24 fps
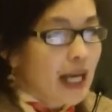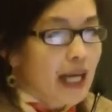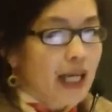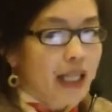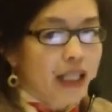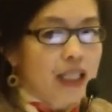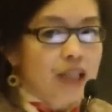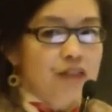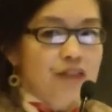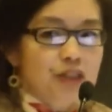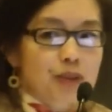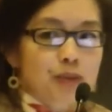
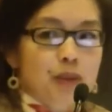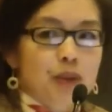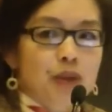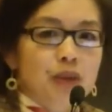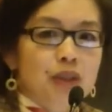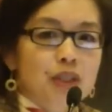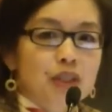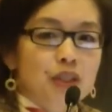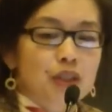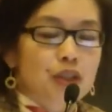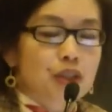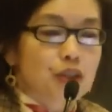And I've
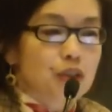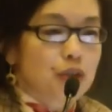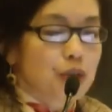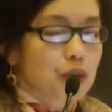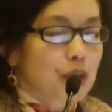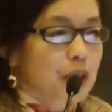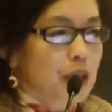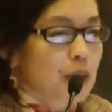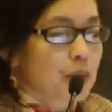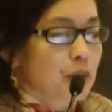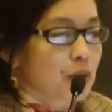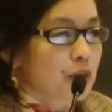spoken to
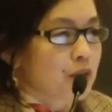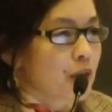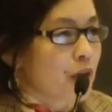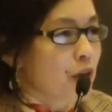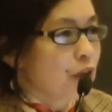a number of